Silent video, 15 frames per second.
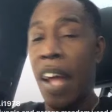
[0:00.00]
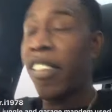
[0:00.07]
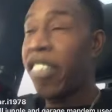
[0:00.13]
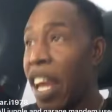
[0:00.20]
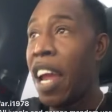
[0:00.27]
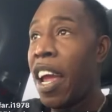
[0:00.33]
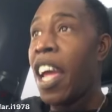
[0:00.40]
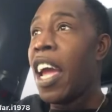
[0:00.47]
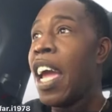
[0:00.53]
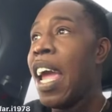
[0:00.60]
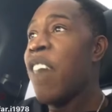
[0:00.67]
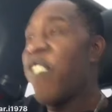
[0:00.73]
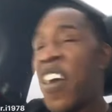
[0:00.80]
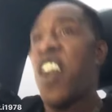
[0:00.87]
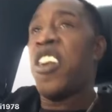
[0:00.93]
And see
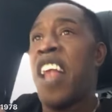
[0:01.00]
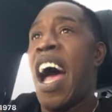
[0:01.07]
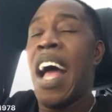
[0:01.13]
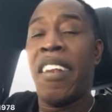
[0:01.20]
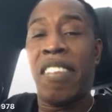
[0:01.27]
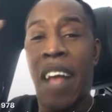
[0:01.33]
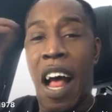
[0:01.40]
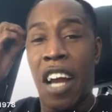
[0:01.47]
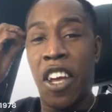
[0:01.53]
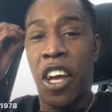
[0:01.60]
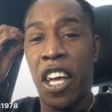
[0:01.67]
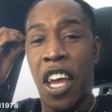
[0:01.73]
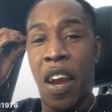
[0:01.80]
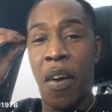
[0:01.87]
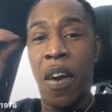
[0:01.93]
if on a
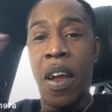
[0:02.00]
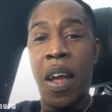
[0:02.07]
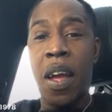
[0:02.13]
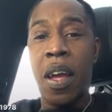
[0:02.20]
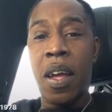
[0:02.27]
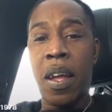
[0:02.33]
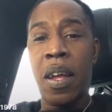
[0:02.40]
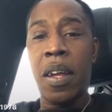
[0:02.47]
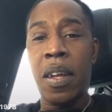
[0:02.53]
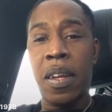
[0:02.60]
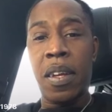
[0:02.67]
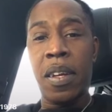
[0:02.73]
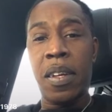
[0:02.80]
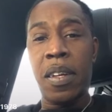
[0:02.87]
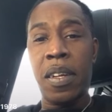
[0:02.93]
dancehall you hear.
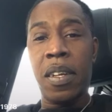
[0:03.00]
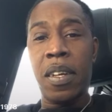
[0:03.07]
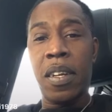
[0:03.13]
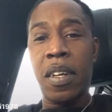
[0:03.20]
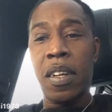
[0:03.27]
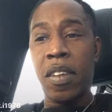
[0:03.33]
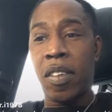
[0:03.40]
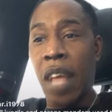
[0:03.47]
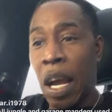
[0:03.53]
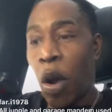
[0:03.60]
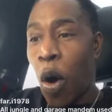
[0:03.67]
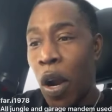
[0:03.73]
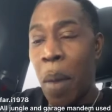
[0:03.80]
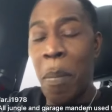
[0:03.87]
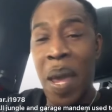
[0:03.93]

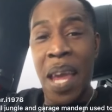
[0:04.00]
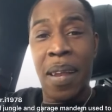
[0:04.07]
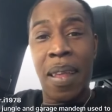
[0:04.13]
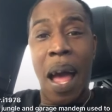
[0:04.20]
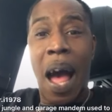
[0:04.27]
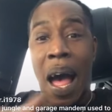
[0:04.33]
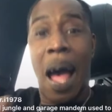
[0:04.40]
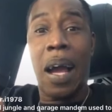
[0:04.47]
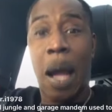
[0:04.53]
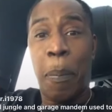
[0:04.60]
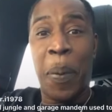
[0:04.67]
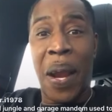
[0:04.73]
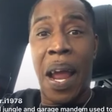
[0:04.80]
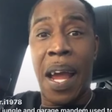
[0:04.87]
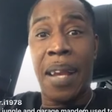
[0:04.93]
Take out the beat and
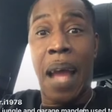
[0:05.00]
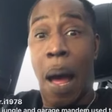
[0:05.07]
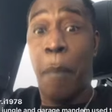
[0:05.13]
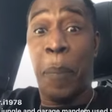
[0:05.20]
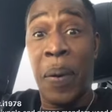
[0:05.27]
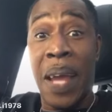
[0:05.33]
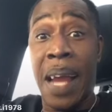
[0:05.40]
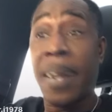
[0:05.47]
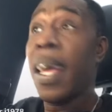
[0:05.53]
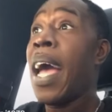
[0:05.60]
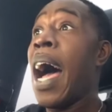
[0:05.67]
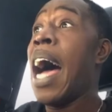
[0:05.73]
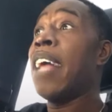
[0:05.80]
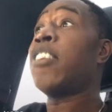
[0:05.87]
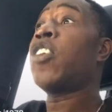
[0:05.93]
acapella it and play
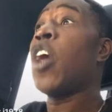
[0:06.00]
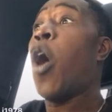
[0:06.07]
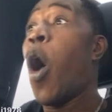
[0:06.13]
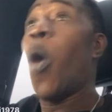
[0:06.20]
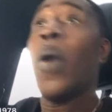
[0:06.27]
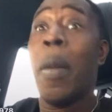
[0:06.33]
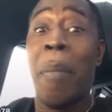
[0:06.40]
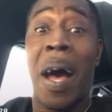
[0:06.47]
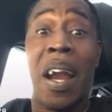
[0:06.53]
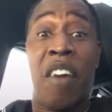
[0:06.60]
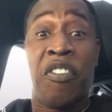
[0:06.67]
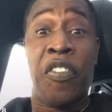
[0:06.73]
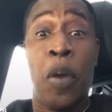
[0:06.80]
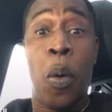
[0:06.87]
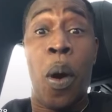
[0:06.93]
it and see how the
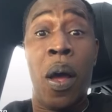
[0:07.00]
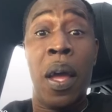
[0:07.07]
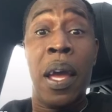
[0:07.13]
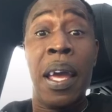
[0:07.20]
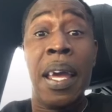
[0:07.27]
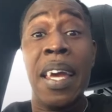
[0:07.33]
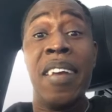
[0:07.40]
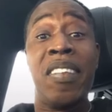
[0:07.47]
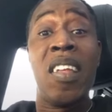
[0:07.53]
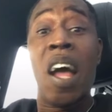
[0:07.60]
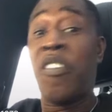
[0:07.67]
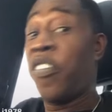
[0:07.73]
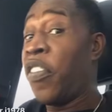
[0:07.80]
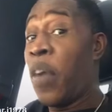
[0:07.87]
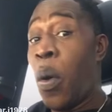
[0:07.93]
man a flow.
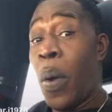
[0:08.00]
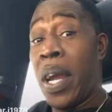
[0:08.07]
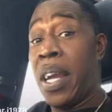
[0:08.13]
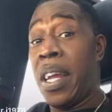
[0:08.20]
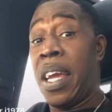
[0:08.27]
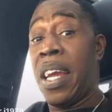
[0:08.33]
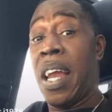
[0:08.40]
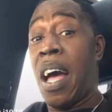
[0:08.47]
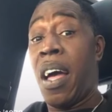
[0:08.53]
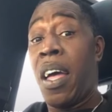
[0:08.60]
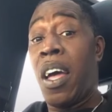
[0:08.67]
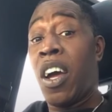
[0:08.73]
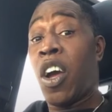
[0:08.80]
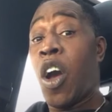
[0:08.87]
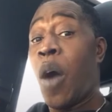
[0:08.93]
He's not flowing in
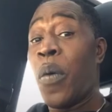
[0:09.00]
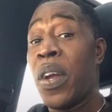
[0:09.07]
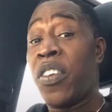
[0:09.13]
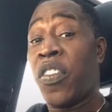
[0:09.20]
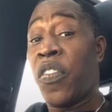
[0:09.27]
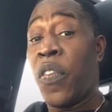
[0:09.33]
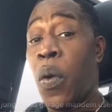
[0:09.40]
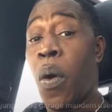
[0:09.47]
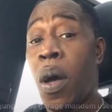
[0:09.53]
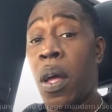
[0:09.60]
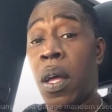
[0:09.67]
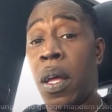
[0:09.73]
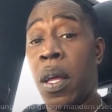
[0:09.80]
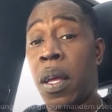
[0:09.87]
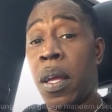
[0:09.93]
a garage flow.